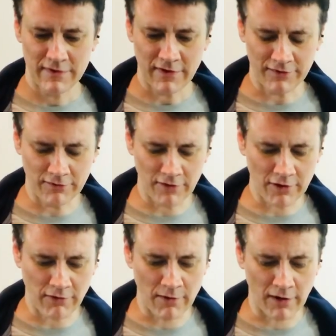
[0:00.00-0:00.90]
Doesn't really
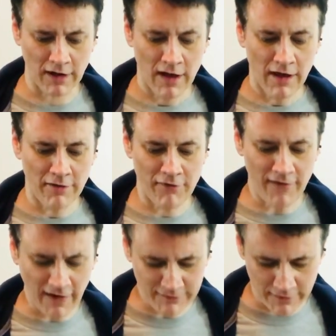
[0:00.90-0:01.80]
quite work. But the
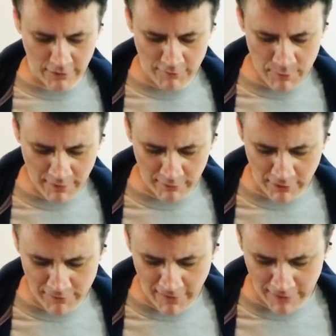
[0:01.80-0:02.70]
fast thing though, if you play
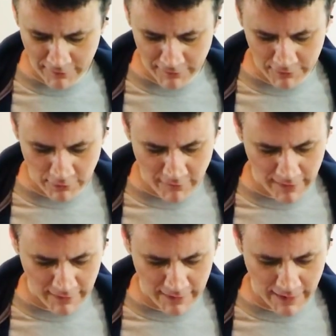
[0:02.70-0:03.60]
really fast with a single
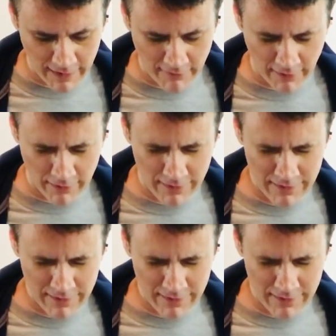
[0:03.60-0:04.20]
violin again, if I go,